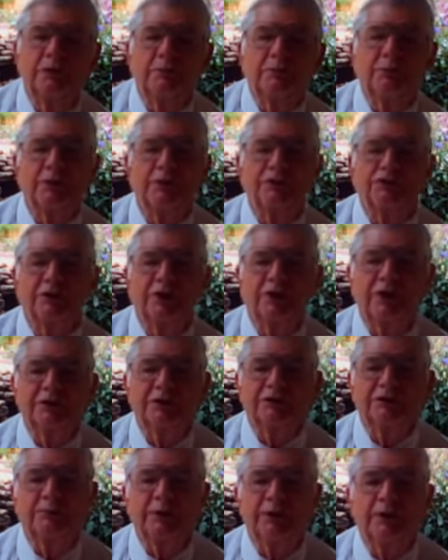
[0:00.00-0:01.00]
The preacher
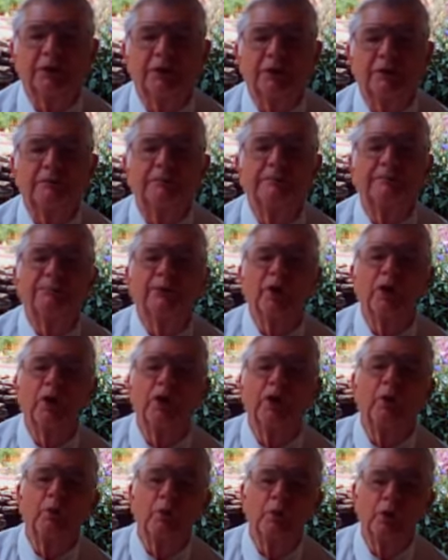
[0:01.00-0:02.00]
has become
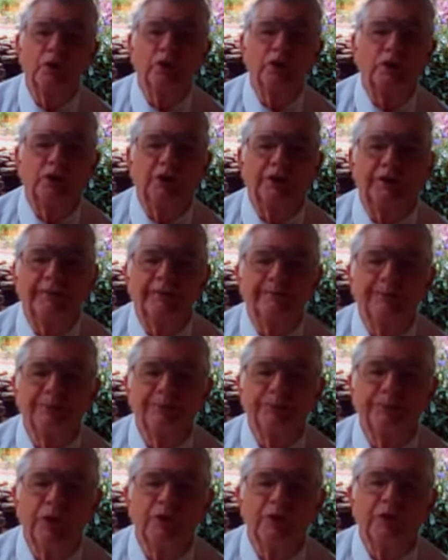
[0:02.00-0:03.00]
worldly.
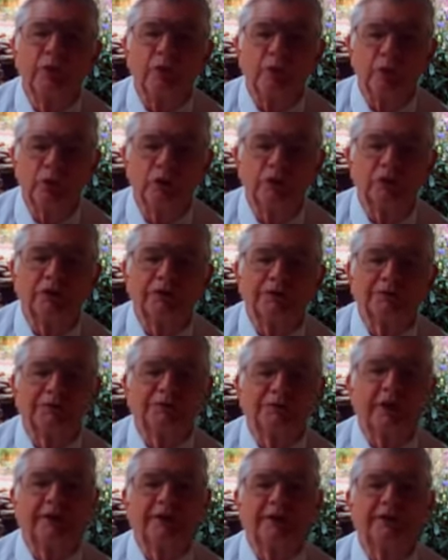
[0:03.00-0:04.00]
The world
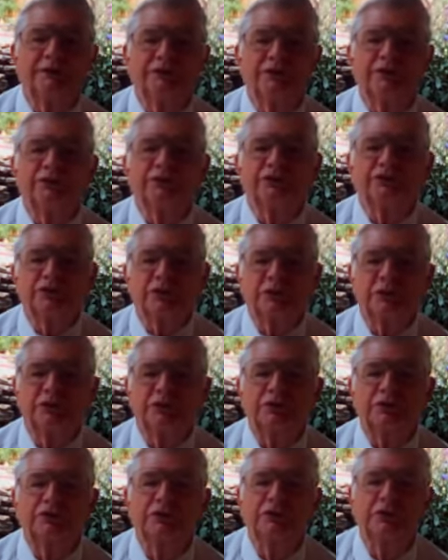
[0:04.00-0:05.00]
has got into the
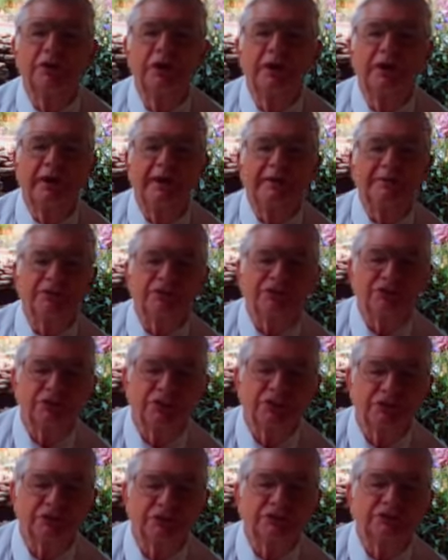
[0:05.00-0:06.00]
church, and the
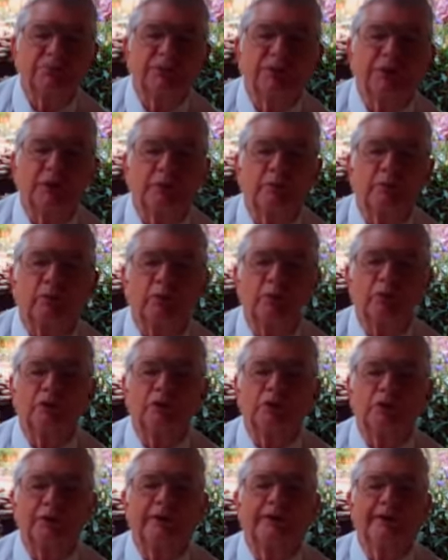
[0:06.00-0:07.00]
church has become
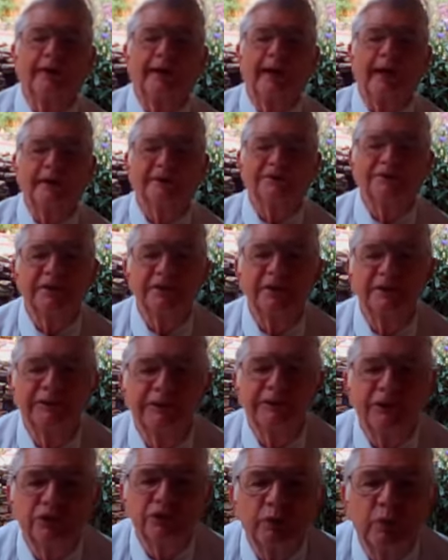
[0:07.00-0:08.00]
worldly. I say
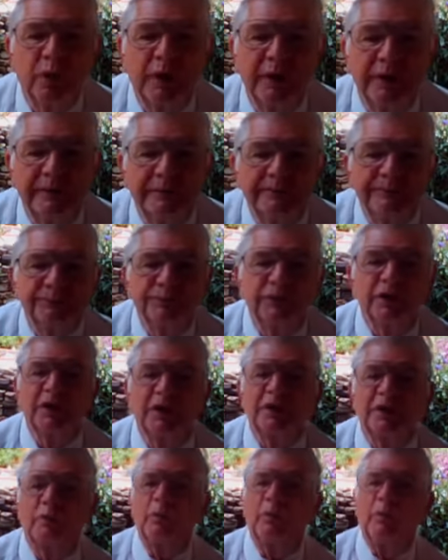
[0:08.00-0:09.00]
it this way.
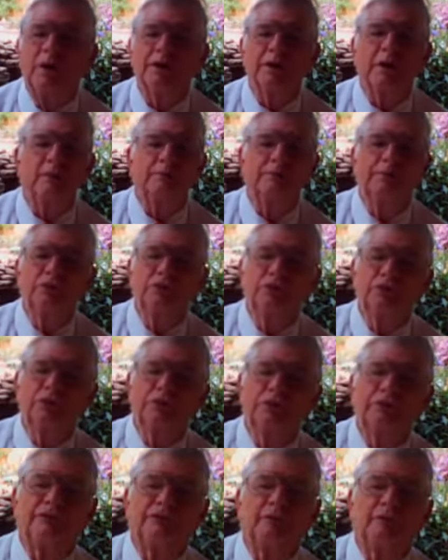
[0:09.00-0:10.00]
What a
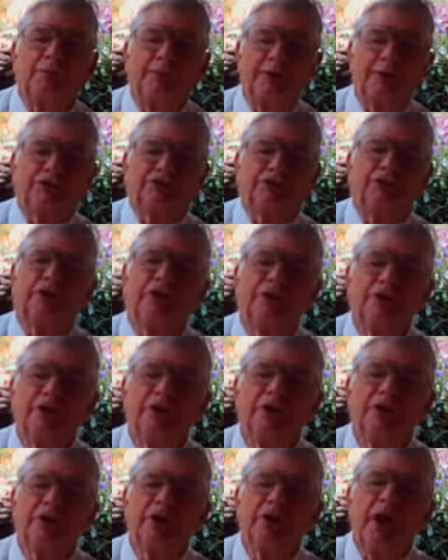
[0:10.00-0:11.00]
beautiful picture.
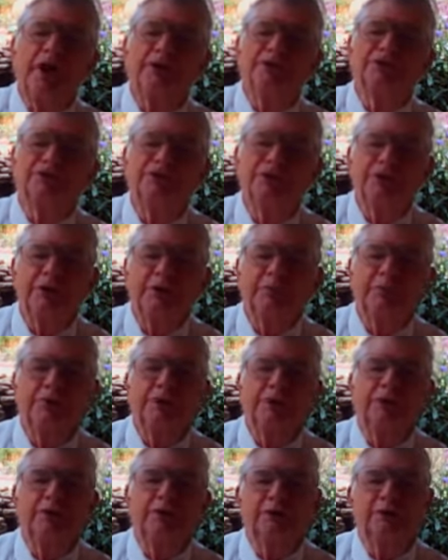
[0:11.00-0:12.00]
A ship
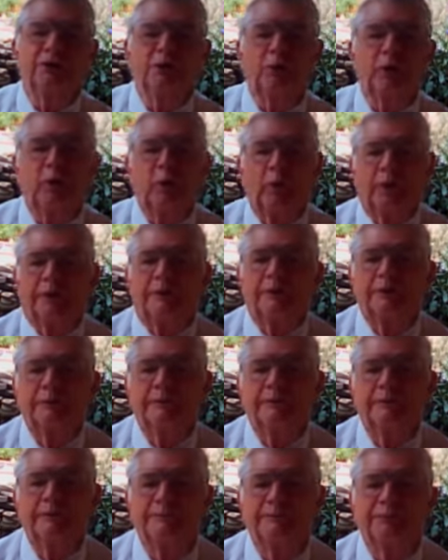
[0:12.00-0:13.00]
in the water.
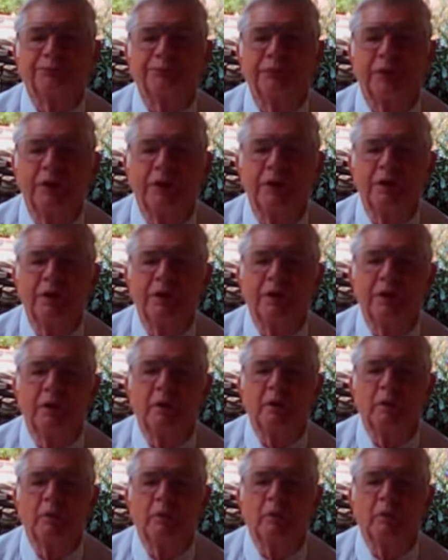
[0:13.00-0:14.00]

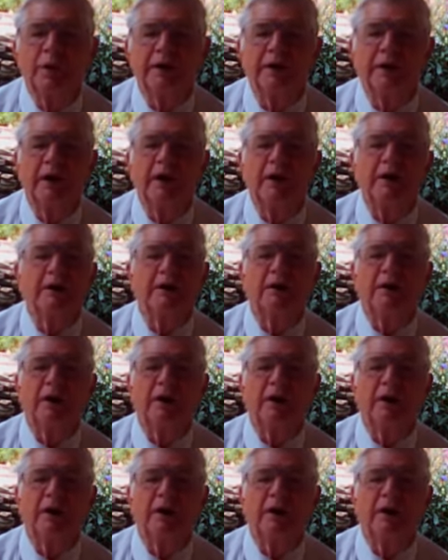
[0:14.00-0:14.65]
What an